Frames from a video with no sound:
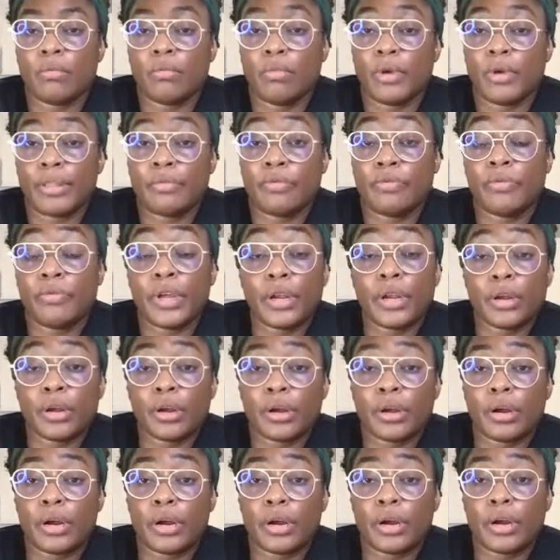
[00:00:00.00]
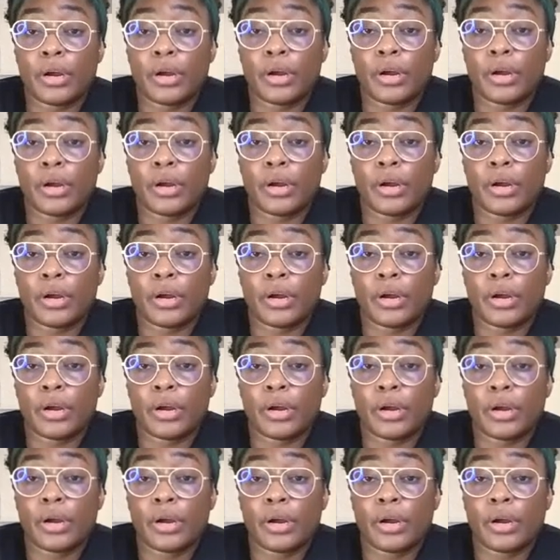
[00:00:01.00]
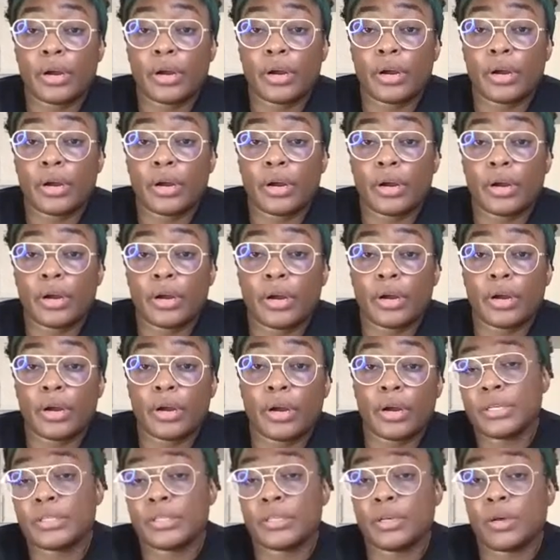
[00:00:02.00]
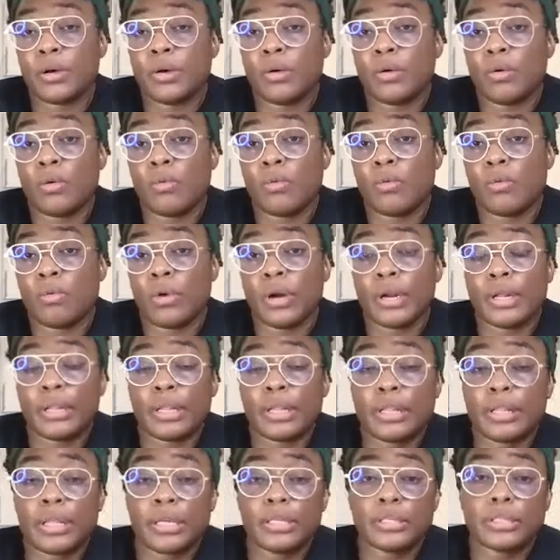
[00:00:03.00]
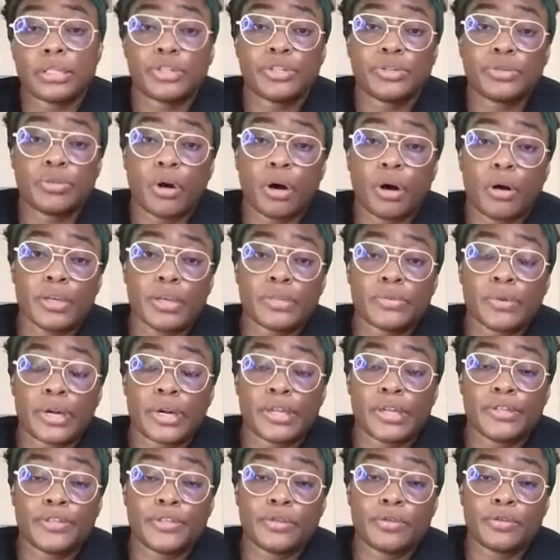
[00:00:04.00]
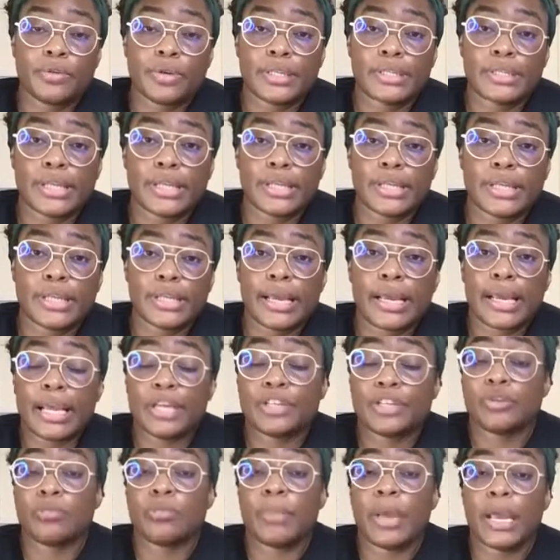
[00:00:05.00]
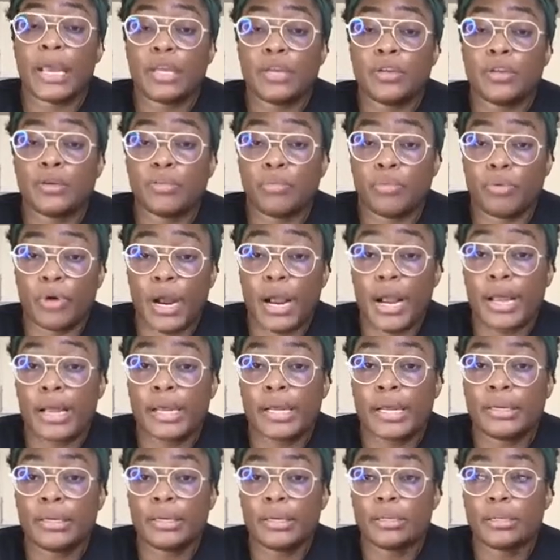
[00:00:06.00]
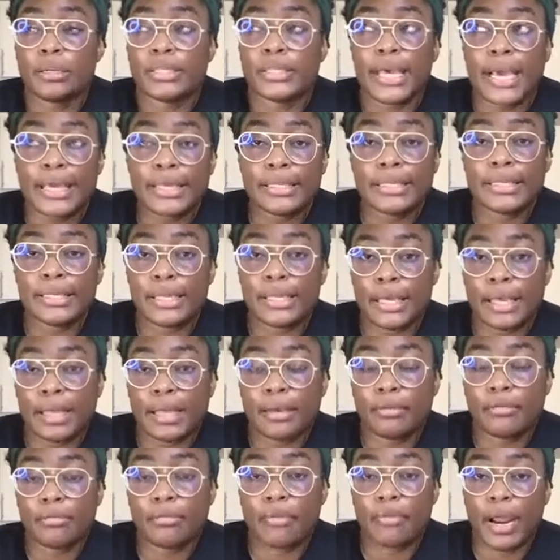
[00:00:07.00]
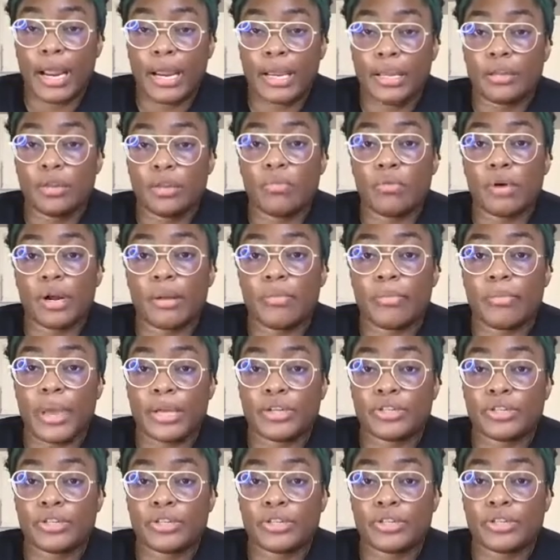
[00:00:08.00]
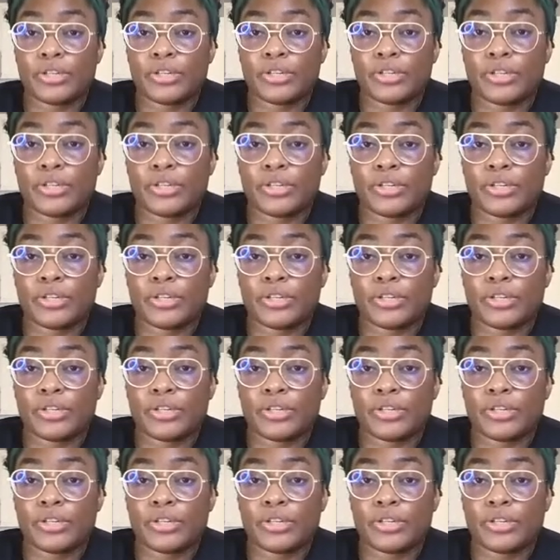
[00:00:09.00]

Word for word: with vinegar is so one of the things that you always want to do is like as you're making your brine, taste it, right? You want to make sure that